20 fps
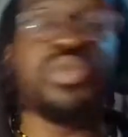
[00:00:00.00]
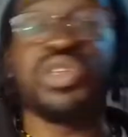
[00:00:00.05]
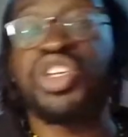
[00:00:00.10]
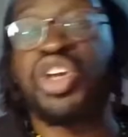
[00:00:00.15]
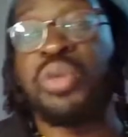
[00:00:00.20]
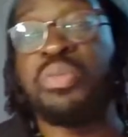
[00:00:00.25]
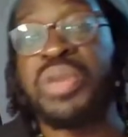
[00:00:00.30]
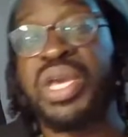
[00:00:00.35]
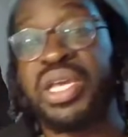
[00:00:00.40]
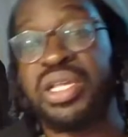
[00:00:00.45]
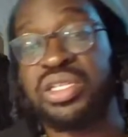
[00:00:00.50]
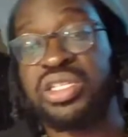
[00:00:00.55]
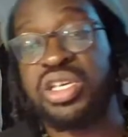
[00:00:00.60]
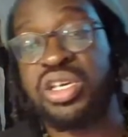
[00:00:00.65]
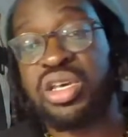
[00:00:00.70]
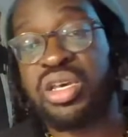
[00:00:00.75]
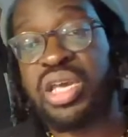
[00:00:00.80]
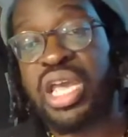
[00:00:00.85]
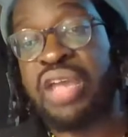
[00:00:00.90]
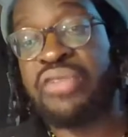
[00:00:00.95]
commit
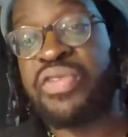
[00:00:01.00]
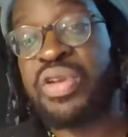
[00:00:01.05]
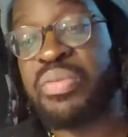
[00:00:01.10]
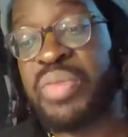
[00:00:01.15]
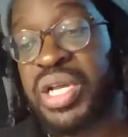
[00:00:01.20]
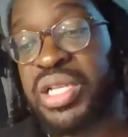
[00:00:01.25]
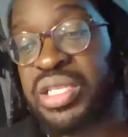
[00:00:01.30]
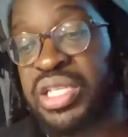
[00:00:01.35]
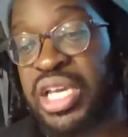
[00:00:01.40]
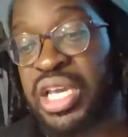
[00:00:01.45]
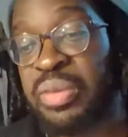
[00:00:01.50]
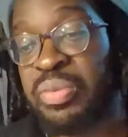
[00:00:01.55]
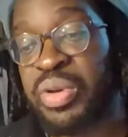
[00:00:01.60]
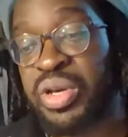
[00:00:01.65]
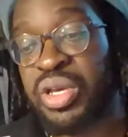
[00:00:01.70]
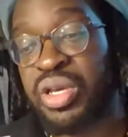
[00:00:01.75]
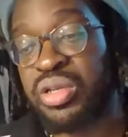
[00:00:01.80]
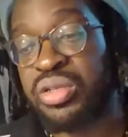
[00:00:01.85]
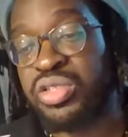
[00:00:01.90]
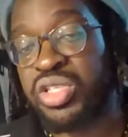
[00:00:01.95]
to every Monday.
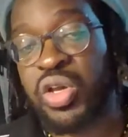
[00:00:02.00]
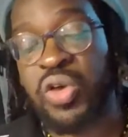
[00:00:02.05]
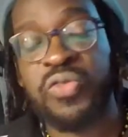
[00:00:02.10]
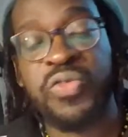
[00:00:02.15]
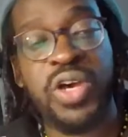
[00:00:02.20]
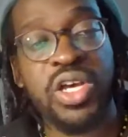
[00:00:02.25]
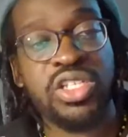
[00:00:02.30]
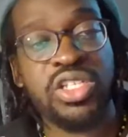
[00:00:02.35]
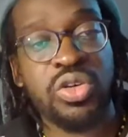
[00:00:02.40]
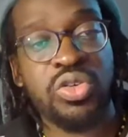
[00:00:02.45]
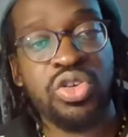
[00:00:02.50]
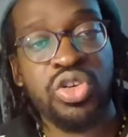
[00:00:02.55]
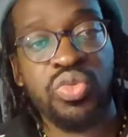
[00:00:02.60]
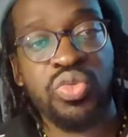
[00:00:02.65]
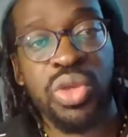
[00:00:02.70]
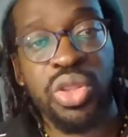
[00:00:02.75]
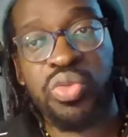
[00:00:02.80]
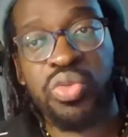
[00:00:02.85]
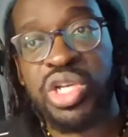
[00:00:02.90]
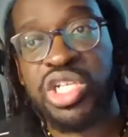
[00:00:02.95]
But so far, so good.
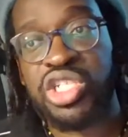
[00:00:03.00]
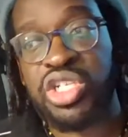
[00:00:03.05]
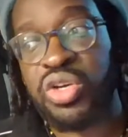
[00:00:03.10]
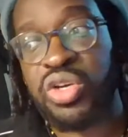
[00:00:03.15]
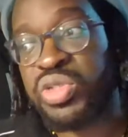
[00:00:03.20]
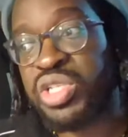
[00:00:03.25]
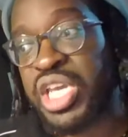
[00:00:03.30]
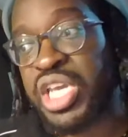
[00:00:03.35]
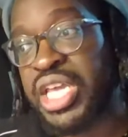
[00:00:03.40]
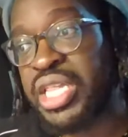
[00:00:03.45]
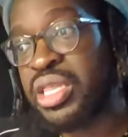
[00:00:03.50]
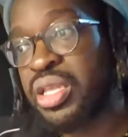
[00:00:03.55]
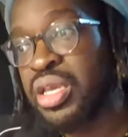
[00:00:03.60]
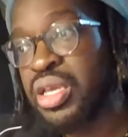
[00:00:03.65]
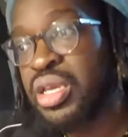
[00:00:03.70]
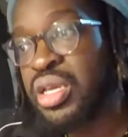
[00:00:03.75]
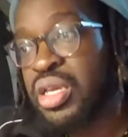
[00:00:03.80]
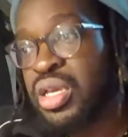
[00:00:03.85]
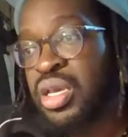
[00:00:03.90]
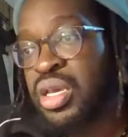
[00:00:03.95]
We're three shows in
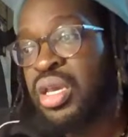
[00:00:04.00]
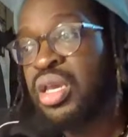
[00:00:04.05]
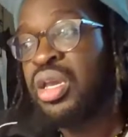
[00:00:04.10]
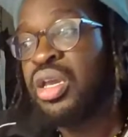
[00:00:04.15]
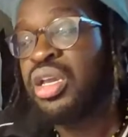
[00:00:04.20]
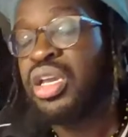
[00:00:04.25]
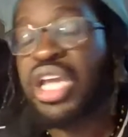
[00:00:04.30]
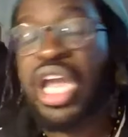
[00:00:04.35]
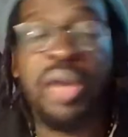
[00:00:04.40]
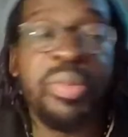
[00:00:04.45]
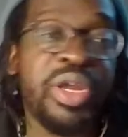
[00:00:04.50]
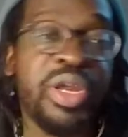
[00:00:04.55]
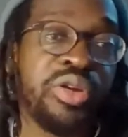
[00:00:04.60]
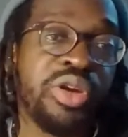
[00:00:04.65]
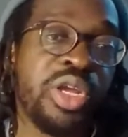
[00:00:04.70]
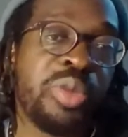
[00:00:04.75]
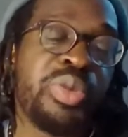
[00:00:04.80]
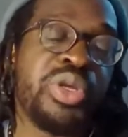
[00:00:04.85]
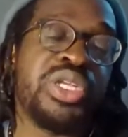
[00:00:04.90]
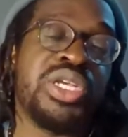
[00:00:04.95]
Caribbean
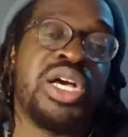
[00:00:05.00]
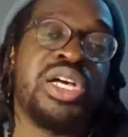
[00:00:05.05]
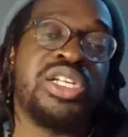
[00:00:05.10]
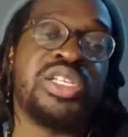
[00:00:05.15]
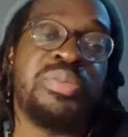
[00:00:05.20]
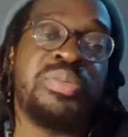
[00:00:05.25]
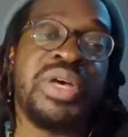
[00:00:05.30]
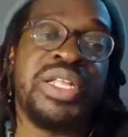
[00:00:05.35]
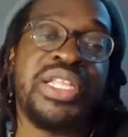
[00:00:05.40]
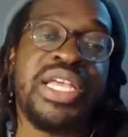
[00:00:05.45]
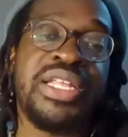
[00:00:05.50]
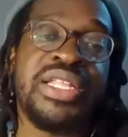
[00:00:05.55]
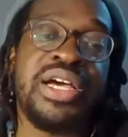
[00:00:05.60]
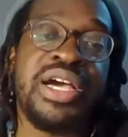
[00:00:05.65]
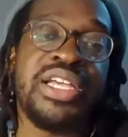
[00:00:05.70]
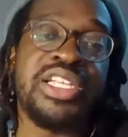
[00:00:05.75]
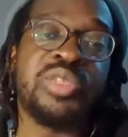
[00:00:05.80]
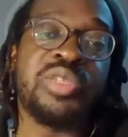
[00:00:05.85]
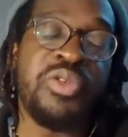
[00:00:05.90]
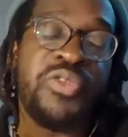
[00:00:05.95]
Cricket Podcast on Monday
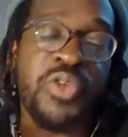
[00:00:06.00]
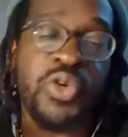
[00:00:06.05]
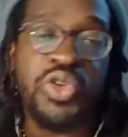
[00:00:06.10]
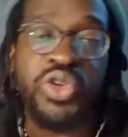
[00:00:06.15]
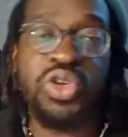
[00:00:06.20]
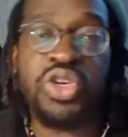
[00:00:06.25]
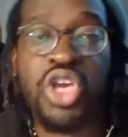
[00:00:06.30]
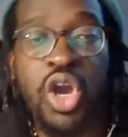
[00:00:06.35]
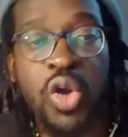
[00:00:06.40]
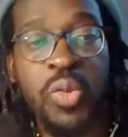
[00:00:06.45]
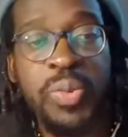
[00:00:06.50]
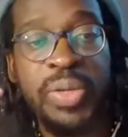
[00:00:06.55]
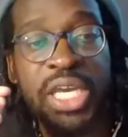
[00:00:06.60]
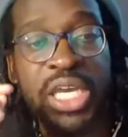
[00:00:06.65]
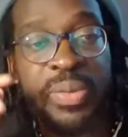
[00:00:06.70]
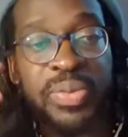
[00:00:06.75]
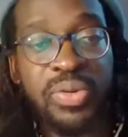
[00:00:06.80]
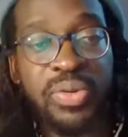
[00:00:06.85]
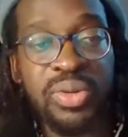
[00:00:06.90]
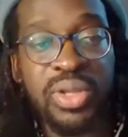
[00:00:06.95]
nights. Before you go,
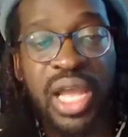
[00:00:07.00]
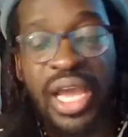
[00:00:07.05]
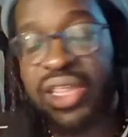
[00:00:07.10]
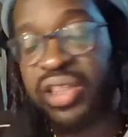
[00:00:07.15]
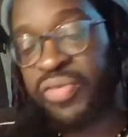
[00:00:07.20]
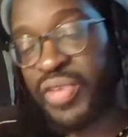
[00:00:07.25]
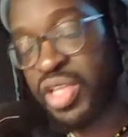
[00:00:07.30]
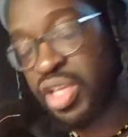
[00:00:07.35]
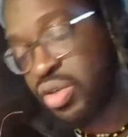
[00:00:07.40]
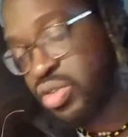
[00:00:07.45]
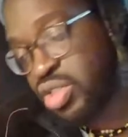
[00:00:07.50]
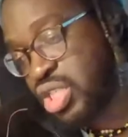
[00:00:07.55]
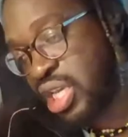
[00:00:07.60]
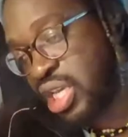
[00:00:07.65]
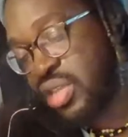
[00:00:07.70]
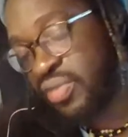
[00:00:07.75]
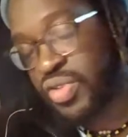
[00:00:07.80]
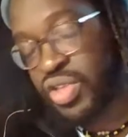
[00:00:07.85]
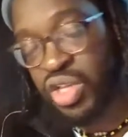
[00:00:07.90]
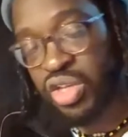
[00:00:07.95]
people, like the video,
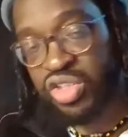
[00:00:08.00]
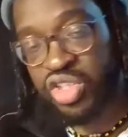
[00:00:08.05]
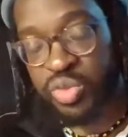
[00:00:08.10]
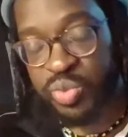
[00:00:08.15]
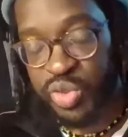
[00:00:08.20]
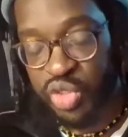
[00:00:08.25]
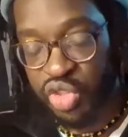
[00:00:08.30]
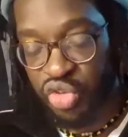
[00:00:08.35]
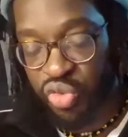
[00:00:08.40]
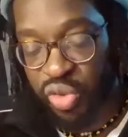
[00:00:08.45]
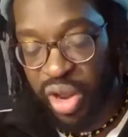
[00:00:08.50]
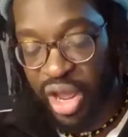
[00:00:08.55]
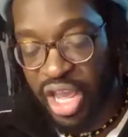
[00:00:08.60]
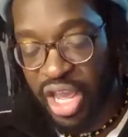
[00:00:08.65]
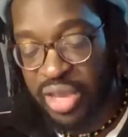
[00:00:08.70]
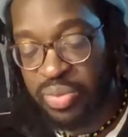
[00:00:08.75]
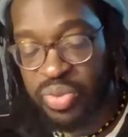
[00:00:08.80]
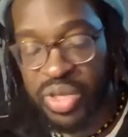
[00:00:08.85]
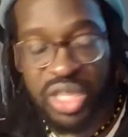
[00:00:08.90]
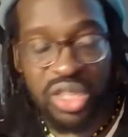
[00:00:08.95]
share the video,
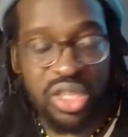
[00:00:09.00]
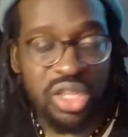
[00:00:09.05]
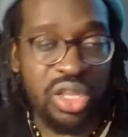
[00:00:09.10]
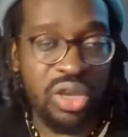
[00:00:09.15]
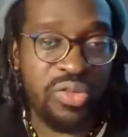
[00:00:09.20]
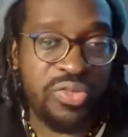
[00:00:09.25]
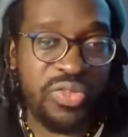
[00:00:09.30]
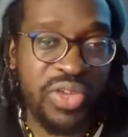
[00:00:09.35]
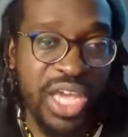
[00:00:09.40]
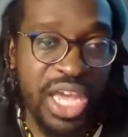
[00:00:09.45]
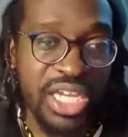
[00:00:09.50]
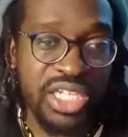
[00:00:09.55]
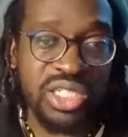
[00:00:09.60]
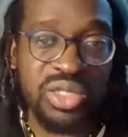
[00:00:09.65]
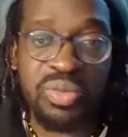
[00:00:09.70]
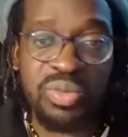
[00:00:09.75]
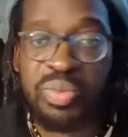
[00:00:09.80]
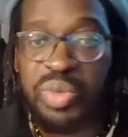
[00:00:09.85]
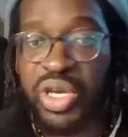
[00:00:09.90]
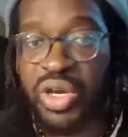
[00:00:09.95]
subscribe, hit the
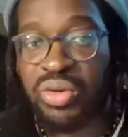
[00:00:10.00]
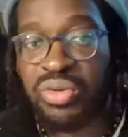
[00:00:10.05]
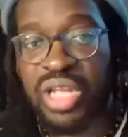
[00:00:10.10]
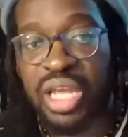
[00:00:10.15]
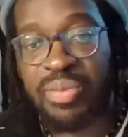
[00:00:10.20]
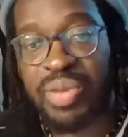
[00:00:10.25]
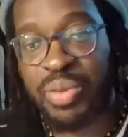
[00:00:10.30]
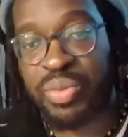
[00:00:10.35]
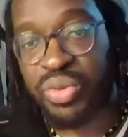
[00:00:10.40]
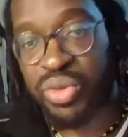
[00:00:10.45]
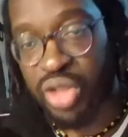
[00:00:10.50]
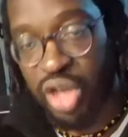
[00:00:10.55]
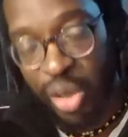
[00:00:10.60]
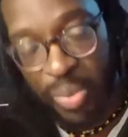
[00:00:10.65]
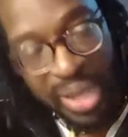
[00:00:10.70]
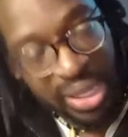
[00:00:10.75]
notification bell, let people know